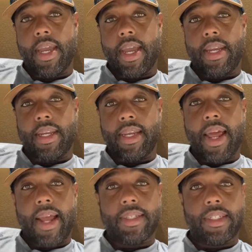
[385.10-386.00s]
and then
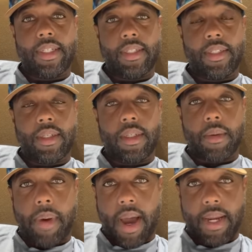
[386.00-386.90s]
last is the
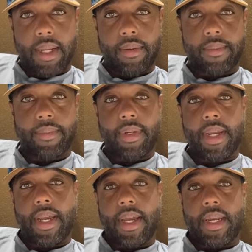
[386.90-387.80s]
body
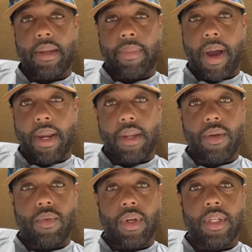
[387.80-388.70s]
the body
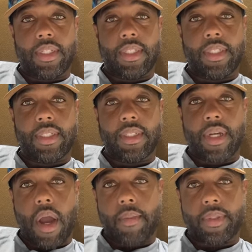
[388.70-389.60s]
what this
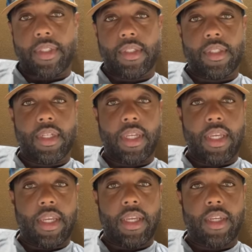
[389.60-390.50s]
encompasses
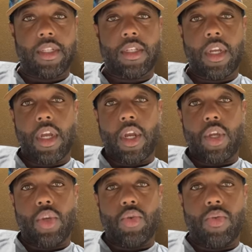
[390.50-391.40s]
is
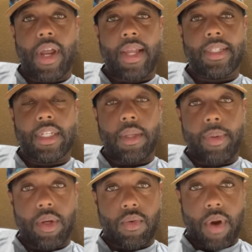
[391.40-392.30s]
you not
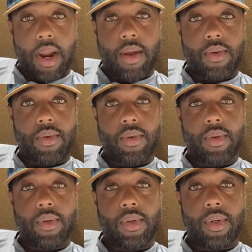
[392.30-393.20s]
sleeping around
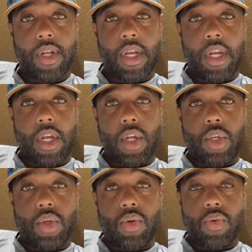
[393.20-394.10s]

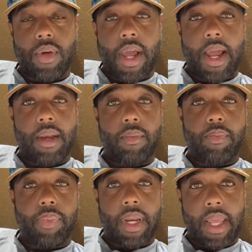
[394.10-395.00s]
you not
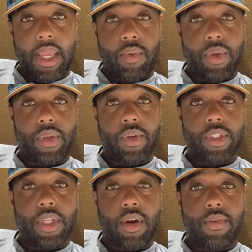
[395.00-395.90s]
playing with
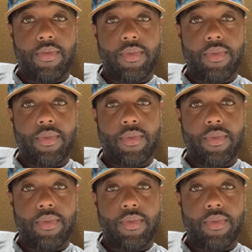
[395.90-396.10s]
yourself